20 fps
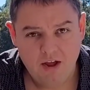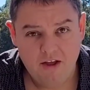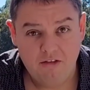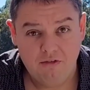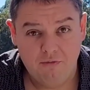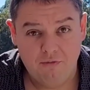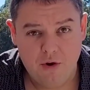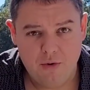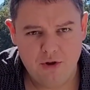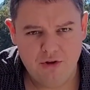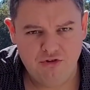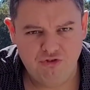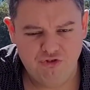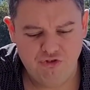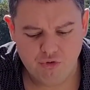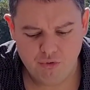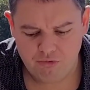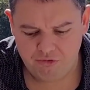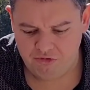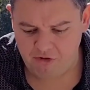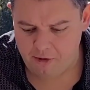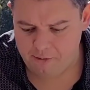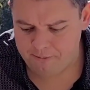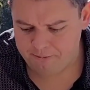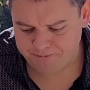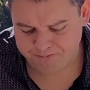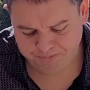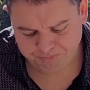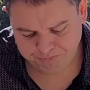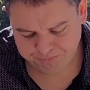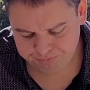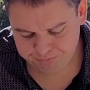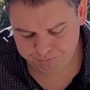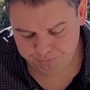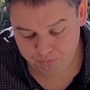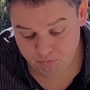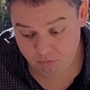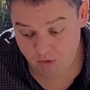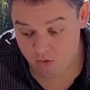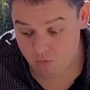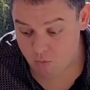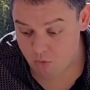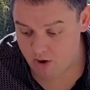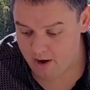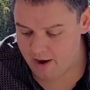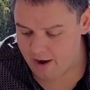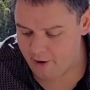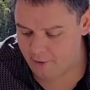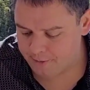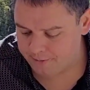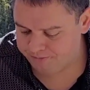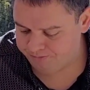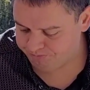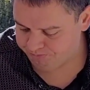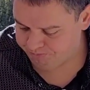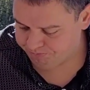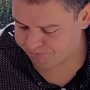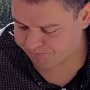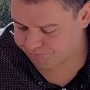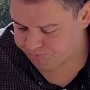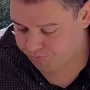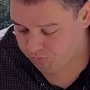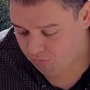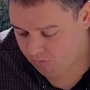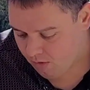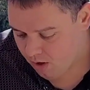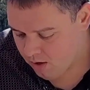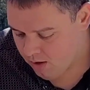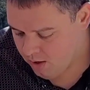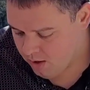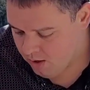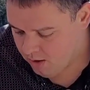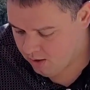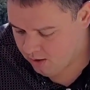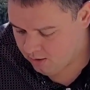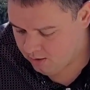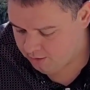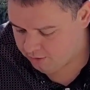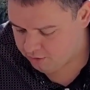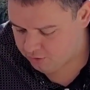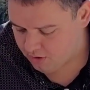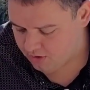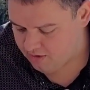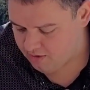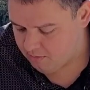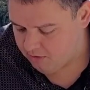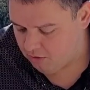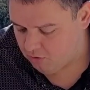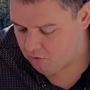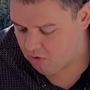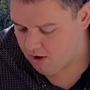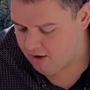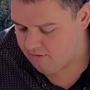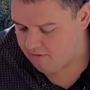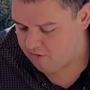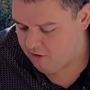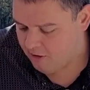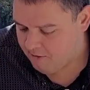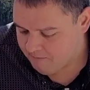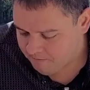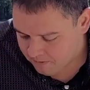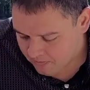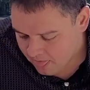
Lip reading: It's very juicy. Wow. Let's try some of the rice here.